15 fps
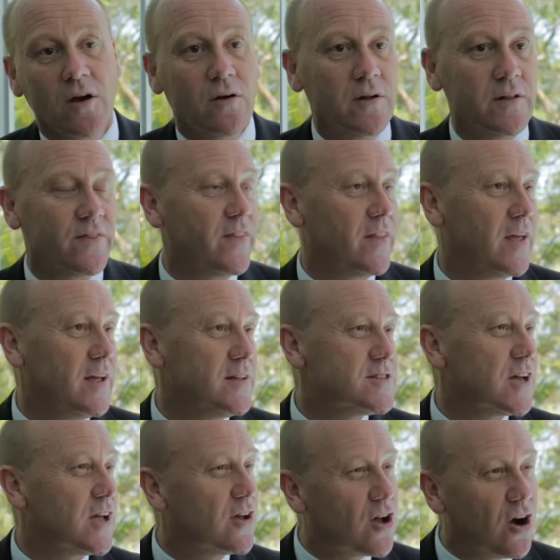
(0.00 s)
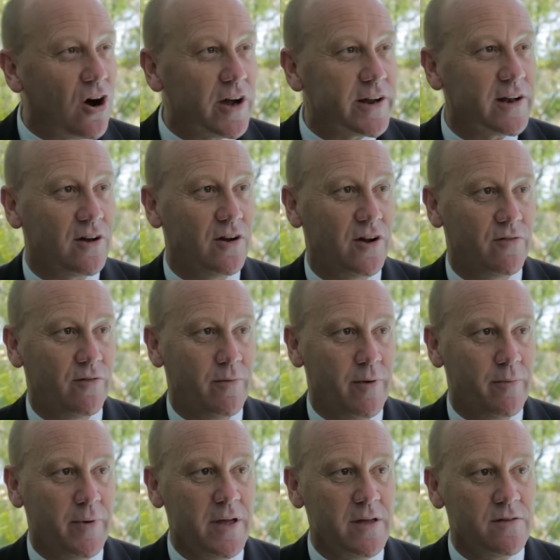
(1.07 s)
Well, it's a guideline,
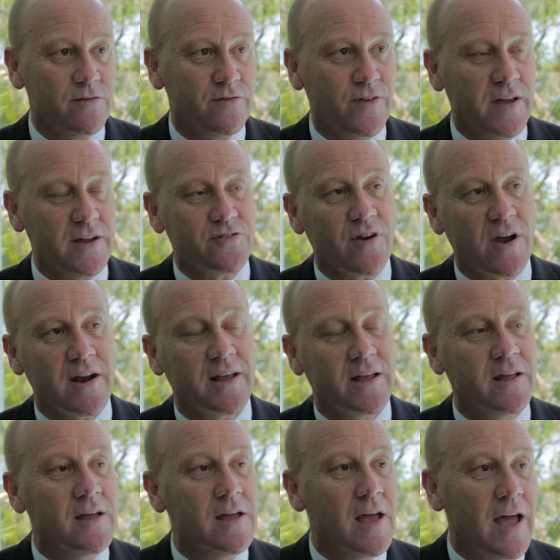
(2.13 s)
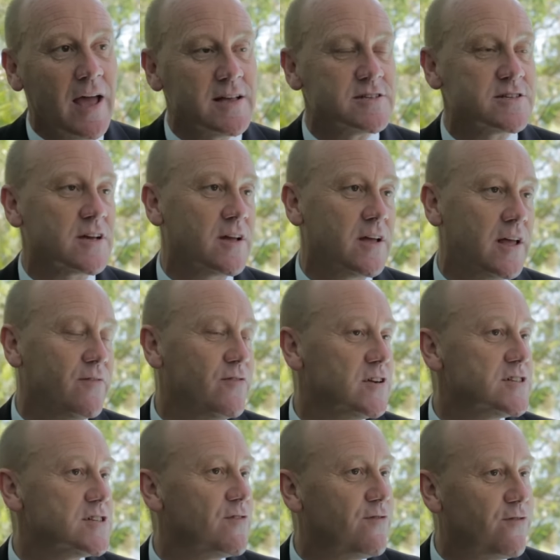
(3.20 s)
remember. Fair Trading has given
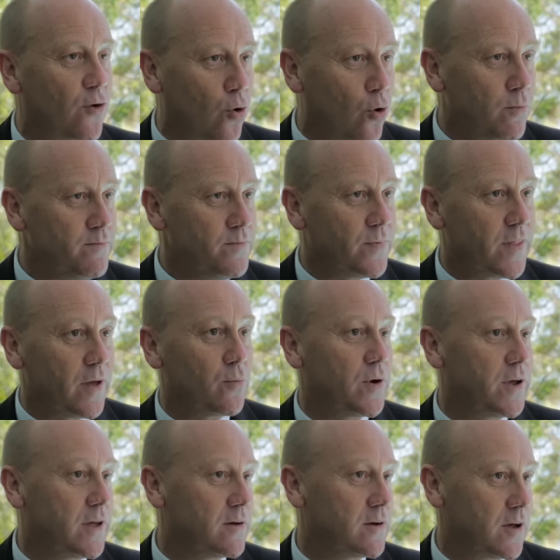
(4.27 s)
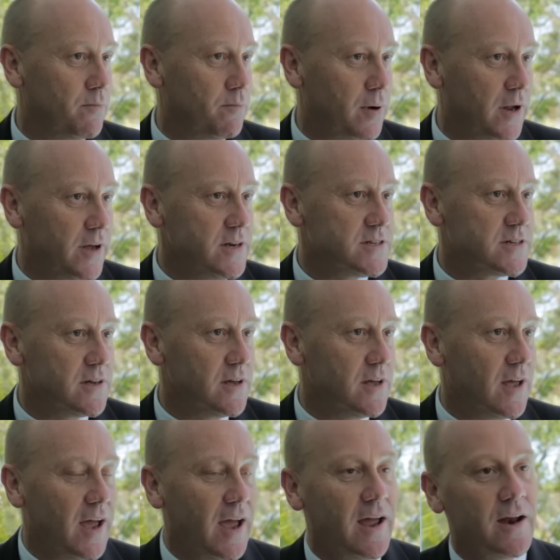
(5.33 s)
us a form that we can complete,
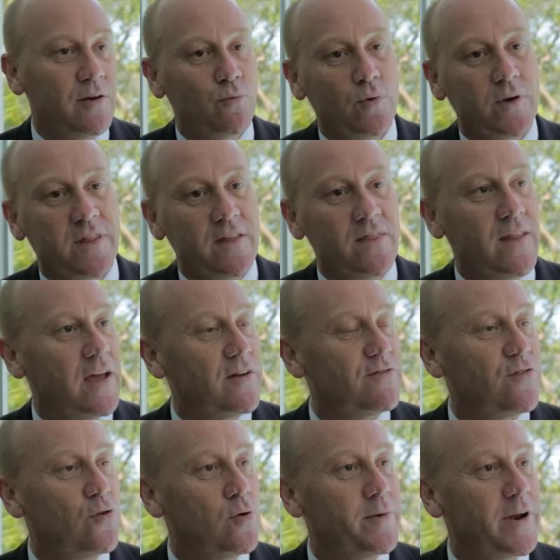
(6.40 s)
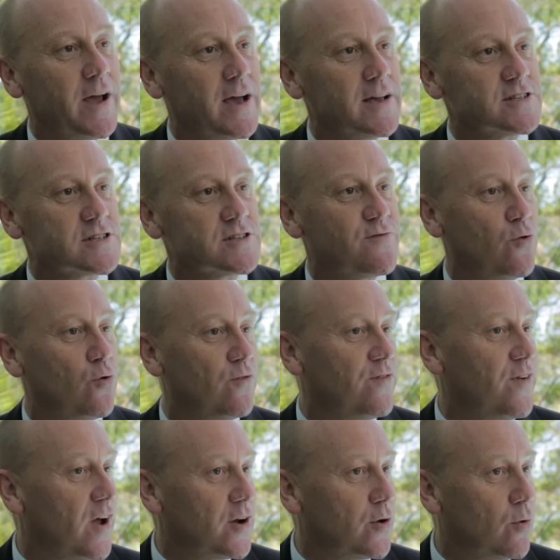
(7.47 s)
and within that form it asks for
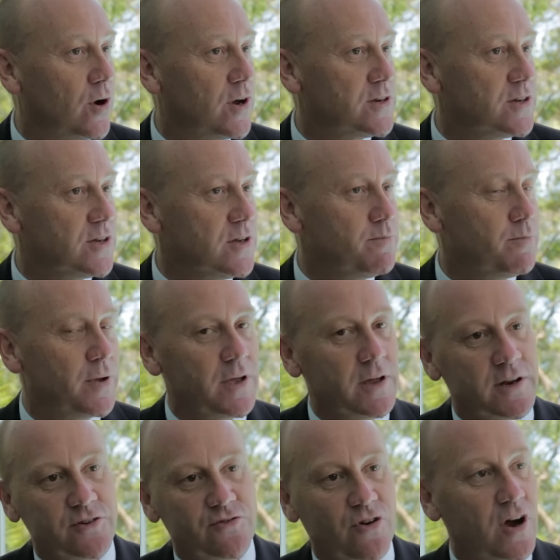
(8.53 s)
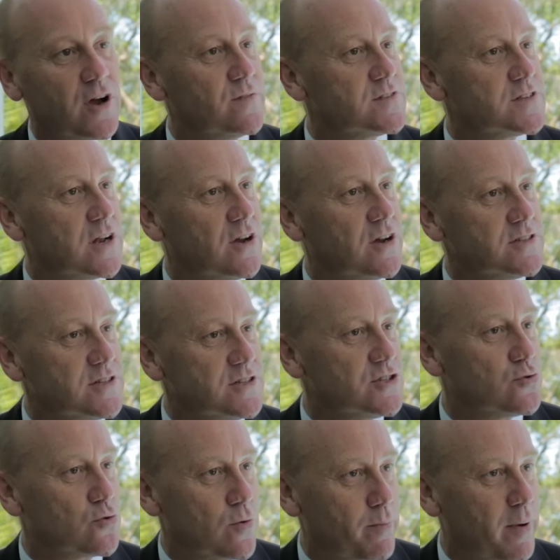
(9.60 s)
photo ID, be it a driver's
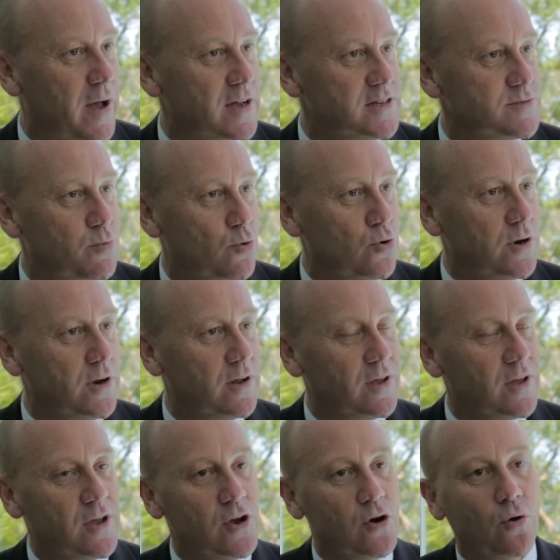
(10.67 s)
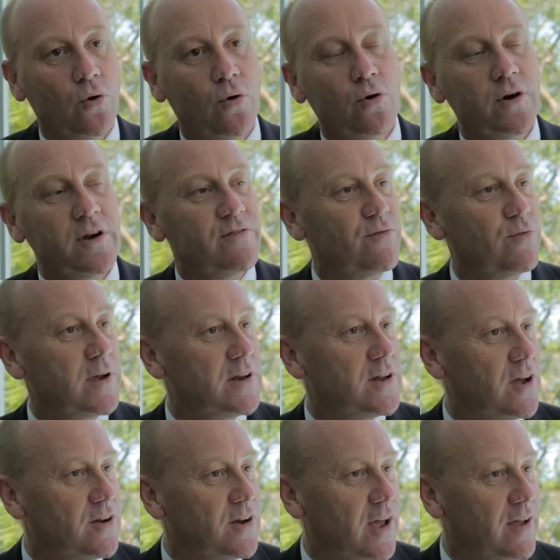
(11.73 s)
licence or a passport, or if we
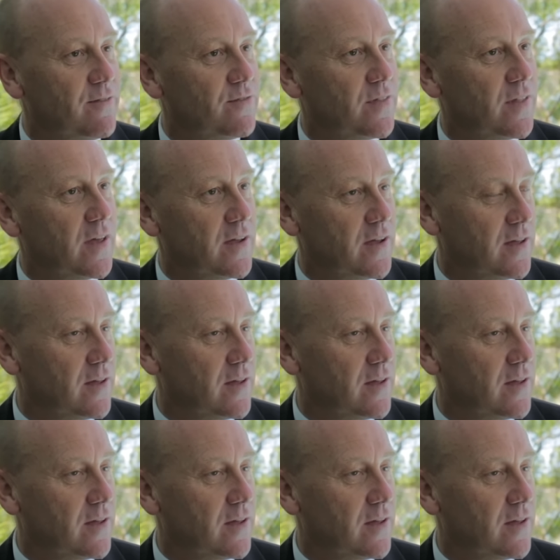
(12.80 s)
don't have